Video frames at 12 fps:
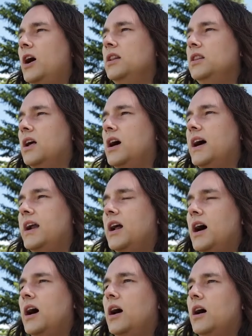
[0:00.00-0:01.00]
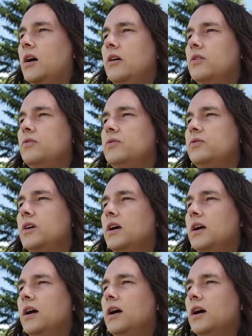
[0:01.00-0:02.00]
a lot of
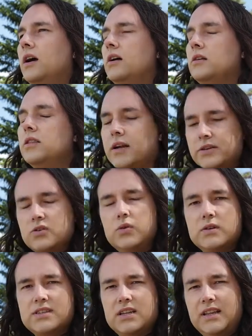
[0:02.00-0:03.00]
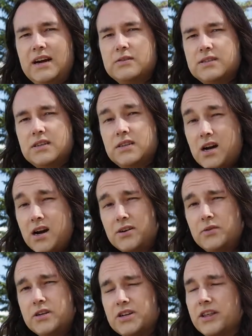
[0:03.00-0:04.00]
a lot of tools that allow us to talk
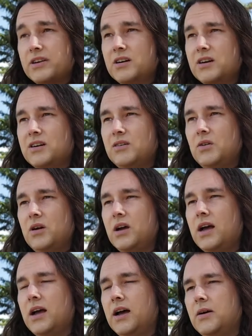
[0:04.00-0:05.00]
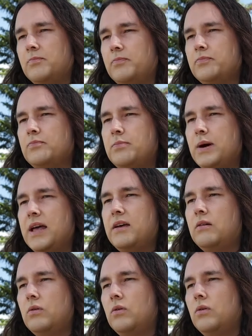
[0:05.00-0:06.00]
to each other, um, but
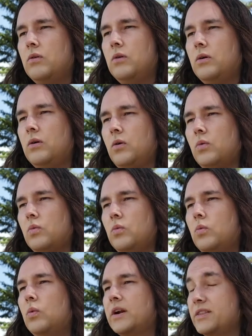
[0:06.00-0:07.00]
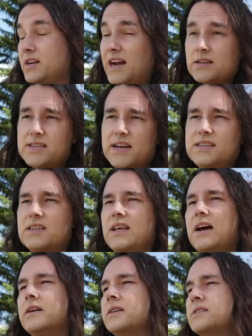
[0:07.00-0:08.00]
one of the downsides to
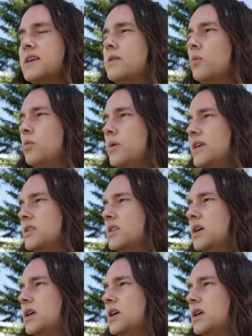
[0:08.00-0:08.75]
that is that with